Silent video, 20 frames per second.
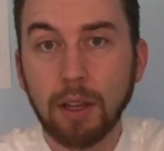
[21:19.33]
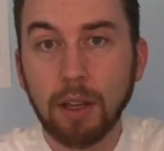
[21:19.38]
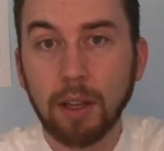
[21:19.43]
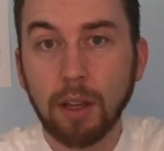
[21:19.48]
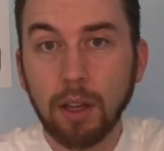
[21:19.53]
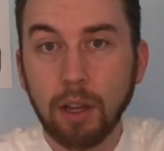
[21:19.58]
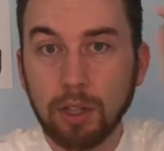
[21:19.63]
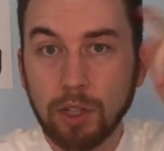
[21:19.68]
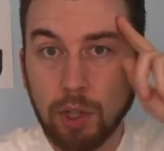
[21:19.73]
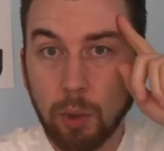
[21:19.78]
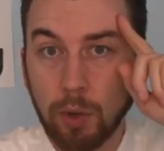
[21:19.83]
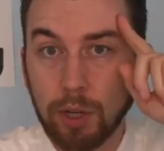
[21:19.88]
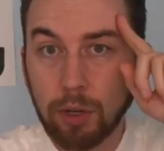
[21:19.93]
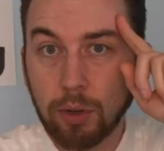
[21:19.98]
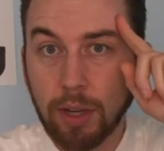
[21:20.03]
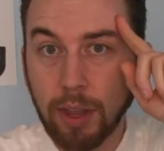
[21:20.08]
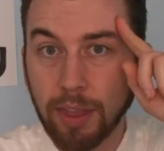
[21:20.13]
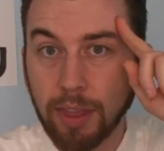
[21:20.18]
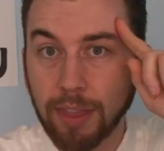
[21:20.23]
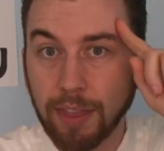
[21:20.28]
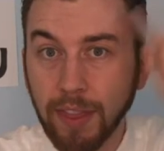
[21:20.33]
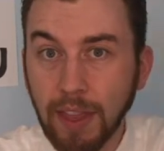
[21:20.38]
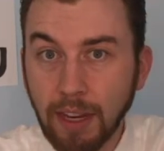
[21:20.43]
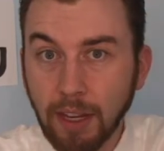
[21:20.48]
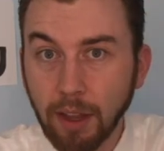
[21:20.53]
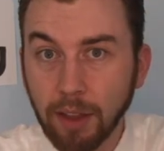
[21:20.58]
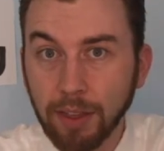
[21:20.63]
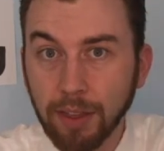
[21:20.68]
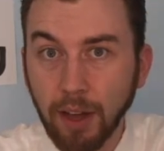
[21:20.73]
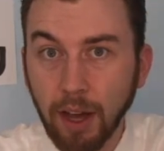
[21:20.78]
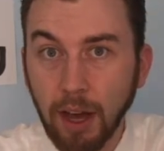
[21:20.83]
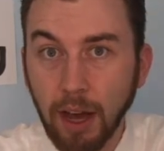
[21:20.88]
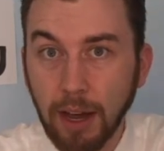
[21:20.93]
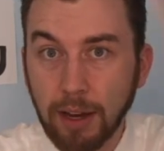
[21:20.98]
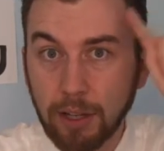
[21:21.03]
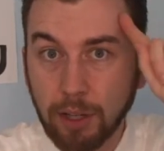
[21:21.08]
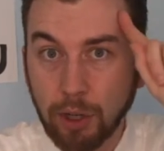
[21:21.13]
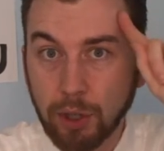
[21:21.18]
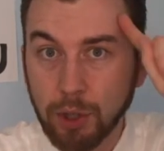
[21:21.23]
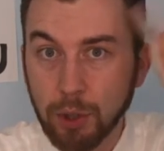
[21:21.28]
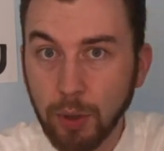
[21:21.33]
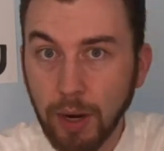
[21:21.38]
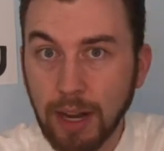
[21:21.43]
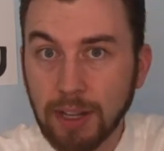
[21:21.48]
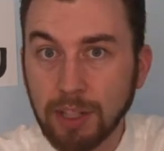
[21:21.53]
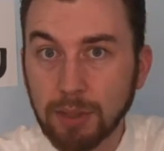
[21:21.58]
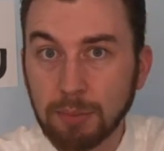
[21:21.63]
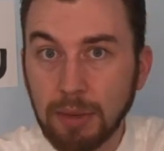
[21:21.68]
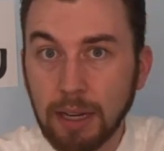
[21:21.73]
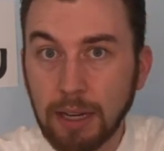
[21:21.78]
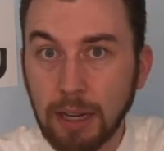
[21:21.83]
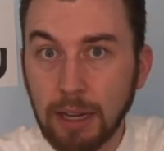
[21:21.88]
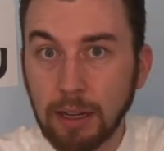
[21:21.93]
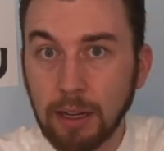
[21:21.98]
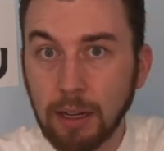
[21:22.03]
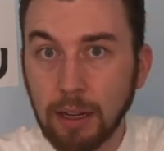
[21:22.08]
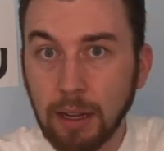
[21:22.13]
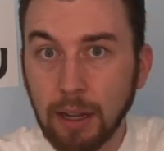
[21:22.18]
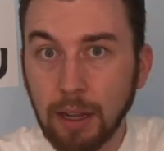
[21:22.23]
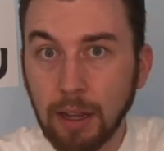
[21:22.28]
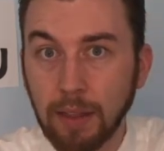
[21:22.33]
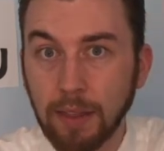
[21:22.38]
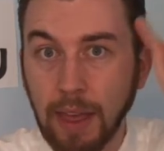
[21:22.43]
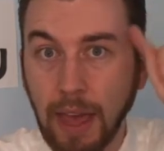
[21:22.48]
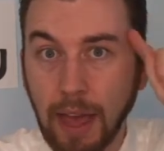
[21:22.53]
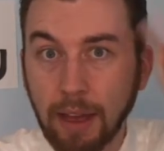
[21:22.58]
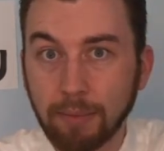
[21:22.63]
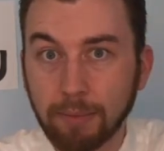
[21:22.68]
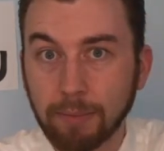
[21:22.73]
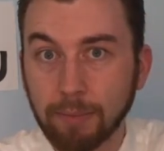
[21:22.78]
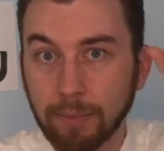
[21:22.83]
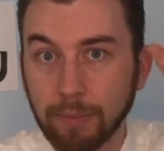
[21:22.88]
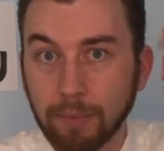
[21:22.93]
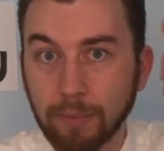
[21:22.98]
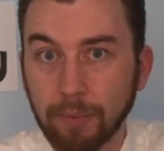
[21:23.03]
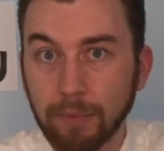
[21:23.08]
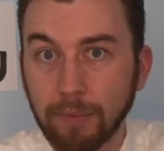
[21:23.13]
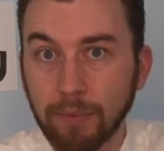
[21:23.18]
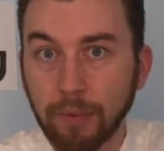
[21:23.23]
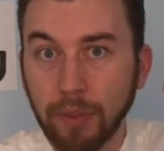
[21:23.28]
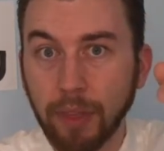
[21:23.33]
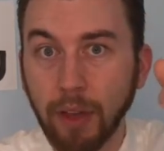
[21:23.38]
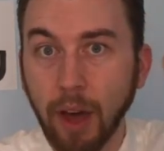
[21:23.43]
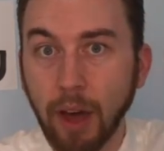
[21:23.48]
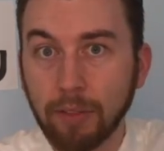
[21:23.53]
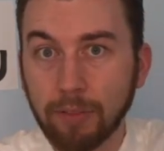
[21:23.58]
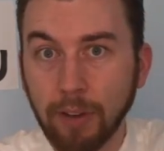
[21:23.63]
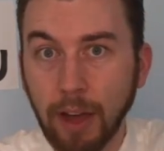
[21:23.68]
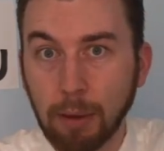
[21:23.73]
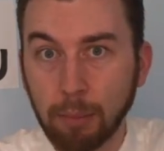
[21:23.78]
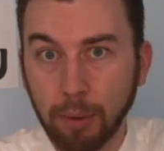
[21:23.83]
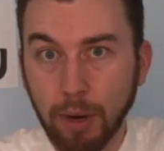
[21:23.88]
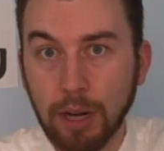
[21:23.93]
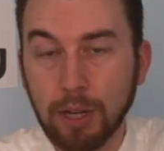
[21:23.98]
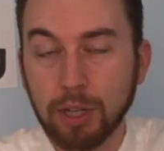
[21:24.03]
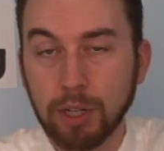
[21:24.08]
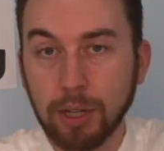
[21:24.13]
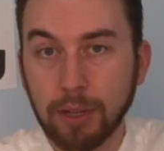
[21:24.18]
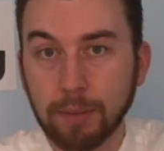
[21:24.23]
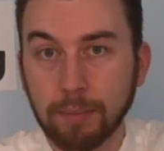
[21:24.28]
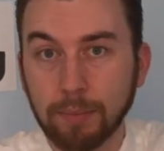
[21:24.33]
So when you can think a thought, you're transmitting that thought vibration.